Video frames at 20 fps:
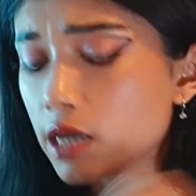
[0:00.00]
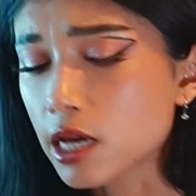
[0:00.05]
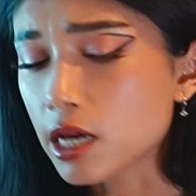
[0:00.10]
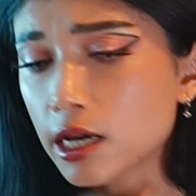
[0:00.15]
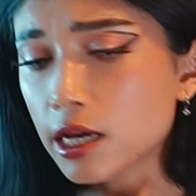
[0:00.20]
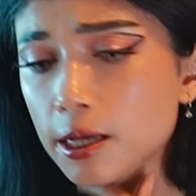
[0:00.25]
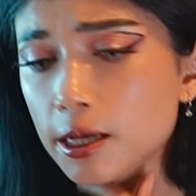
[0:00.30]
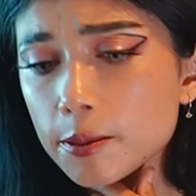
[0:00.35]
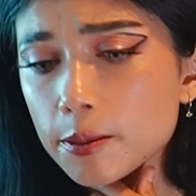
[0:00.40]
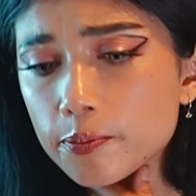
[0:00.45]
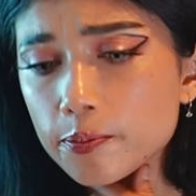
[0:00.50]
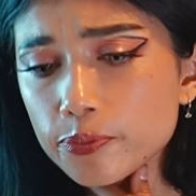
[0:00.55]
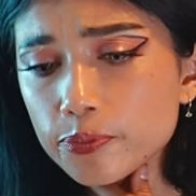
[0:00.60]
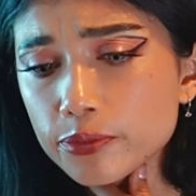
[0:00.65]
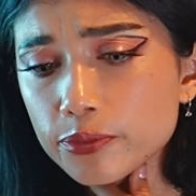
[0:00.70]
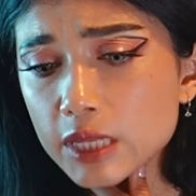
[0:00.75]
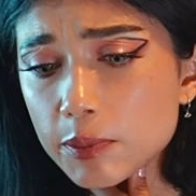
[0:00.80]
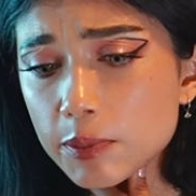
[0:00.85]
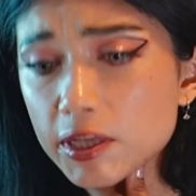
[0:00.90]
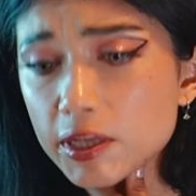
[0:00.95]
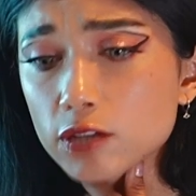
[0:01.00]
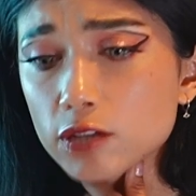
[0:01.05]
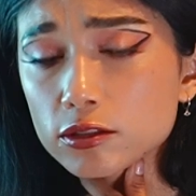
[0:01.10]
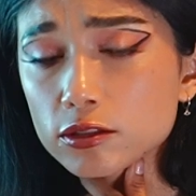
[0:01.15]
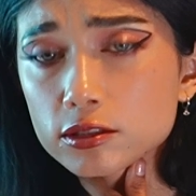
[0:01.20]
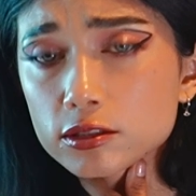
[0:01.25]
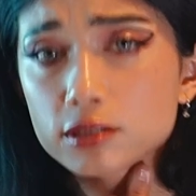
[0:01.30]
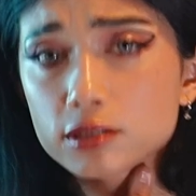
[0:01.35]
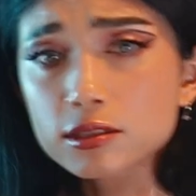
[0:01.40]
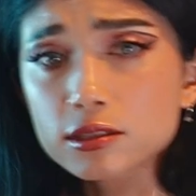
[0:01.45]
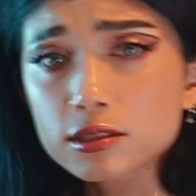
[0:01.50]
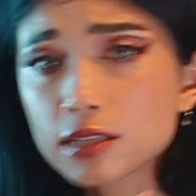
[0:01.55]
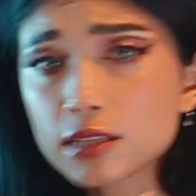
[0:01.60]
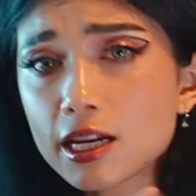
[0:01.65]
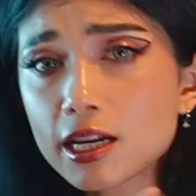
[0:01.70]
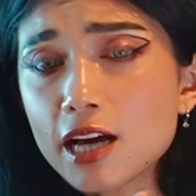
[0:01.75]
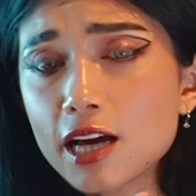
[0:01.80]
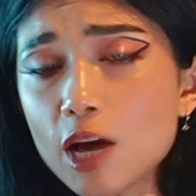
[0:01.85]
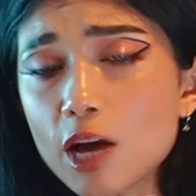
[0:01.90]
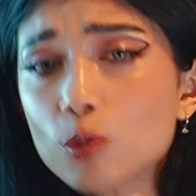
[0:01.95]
um, because I